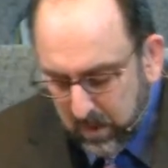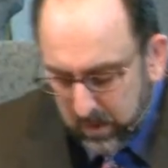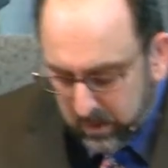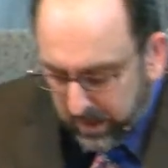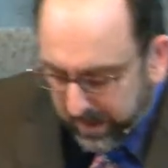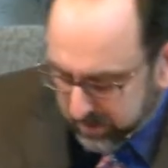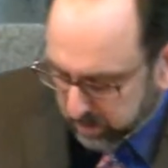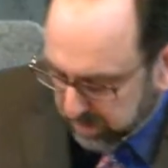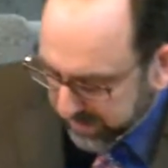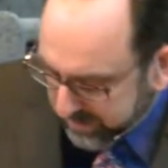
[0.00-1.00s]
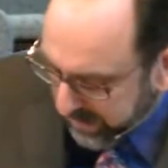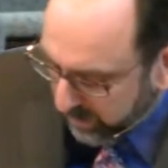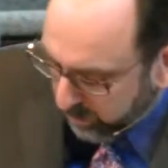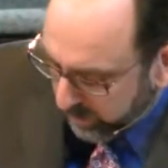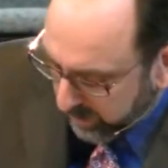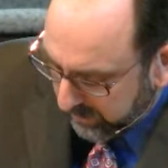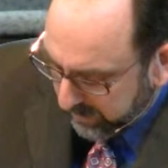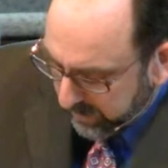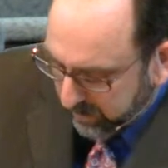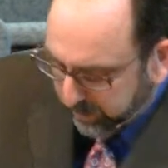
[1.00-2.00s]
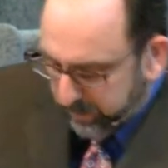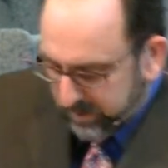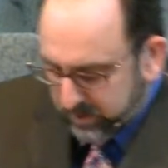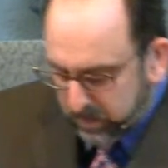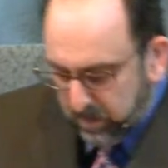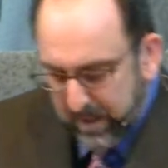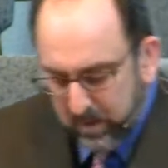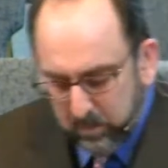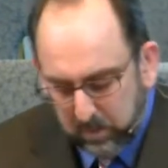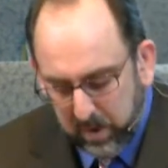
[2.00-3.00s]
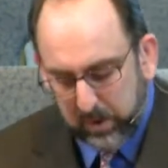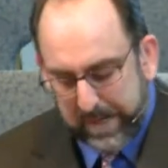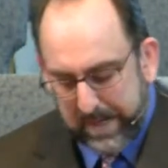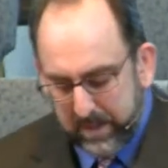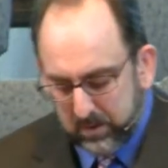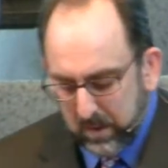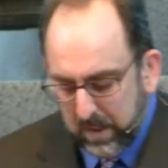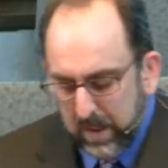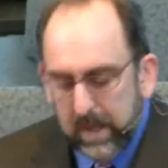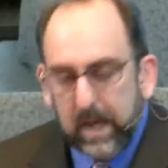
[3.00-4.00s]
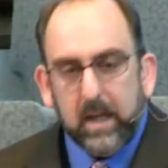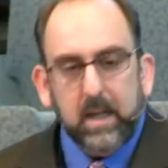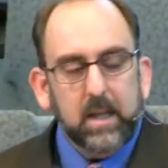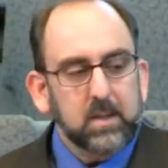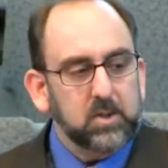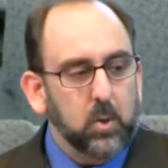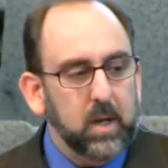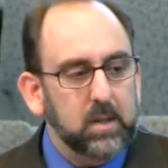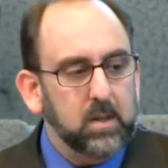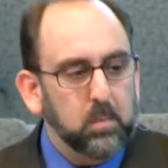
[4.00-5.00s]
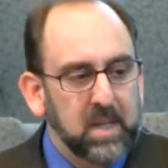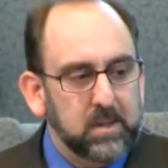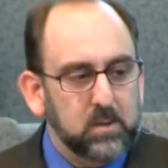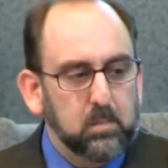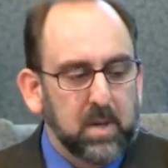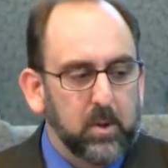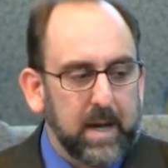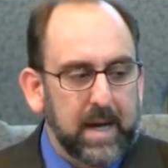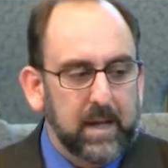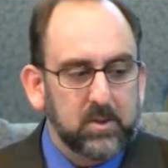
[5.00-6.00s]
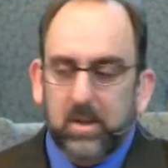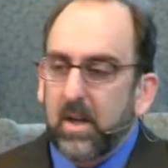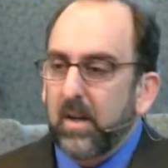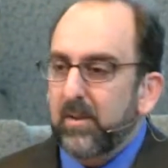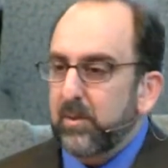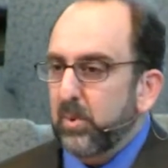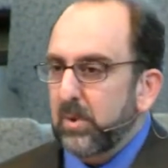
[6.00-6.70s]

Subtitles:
God is blessing Ruth through this man Boaz, and he is going to bless Boaz through